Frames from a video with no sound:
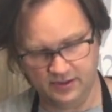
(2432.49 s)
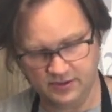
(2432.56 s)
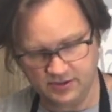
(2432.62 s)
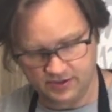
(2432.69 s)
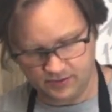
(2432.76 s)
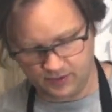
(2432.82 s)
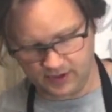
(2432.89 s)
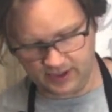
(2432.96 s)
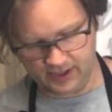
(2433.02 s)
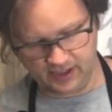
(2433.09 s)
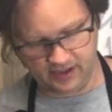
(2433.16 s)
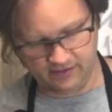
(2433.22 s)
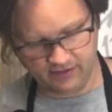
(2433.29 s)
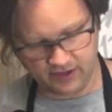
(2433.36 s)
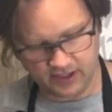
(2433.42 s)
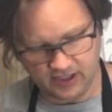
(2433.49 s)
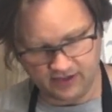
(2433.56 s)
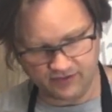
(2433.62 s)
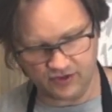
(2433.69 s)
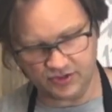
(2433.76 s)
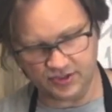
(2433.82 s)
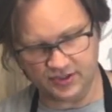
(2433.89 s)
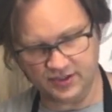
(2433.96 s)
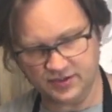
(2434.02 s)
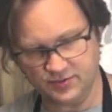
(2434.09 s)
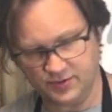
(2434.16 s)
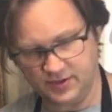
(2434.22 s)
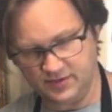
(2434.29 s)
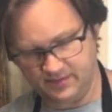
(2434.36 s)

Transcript: just want an even coverage of this one.